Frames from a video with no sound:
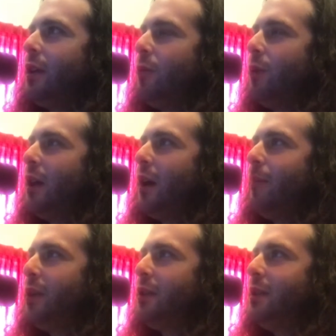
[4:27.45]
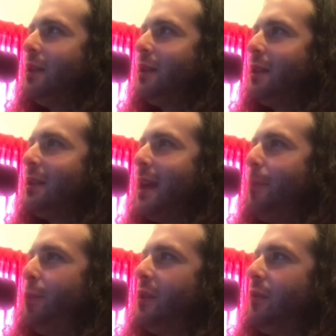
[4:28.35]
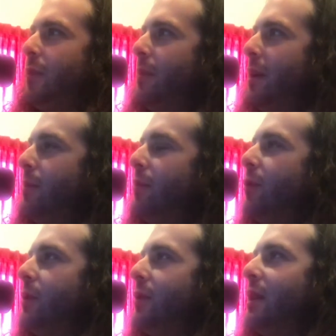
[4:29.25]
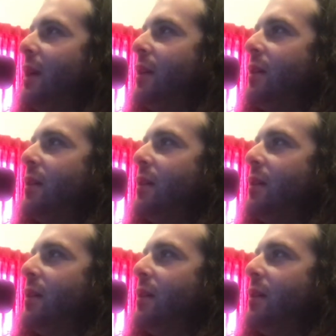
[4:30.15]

and we got a bunch of these samples from them from doing that.